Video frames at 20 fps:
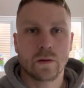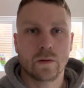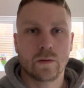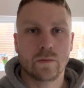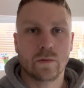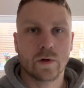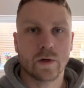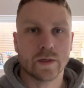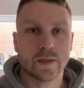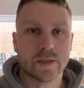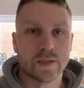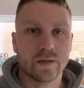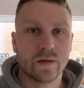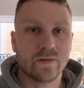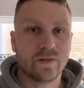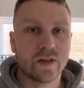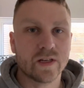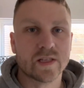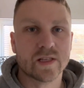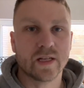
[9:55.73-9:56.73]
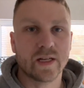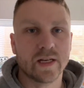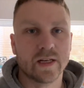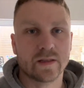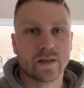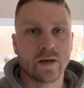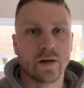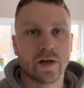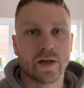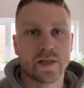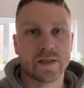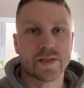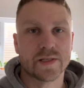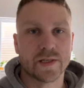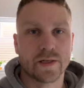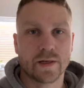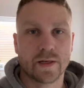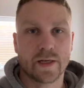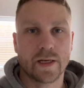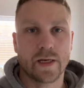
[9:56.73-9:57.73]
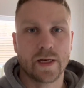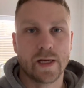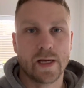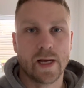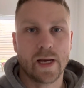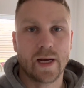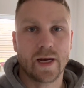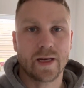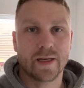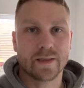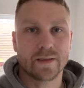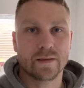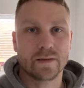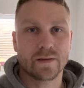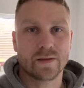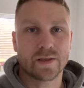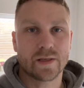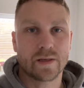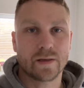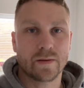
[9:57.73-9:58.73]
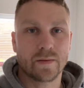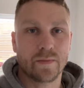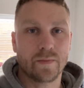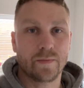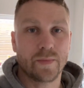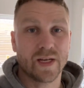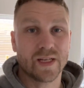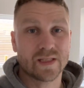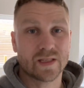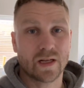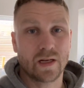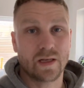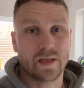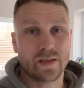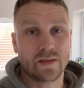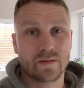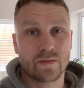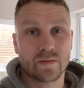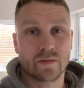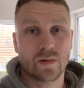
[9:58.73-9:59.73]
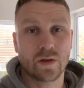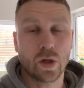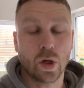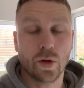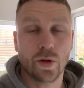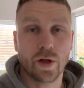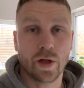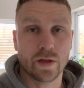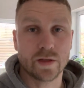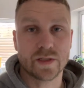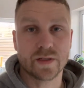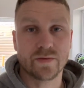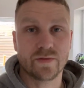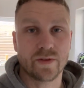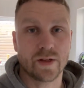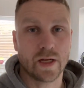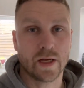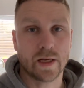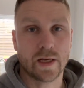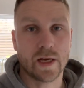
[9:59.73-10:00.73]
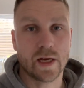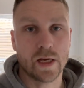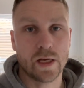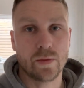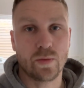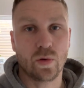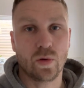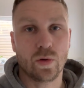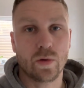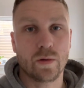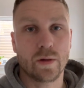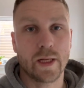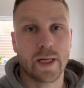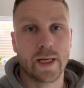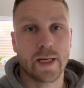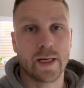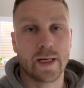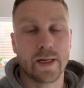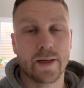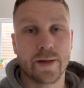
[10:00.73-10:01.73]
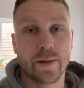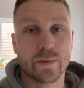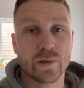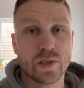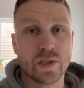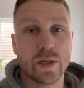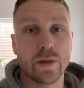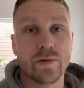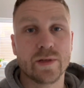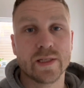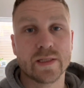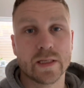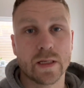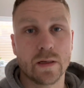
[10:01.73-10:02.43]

Right, so I've isolated the lighting circuit and basically gone hunting for that cable. Uh, there was no need to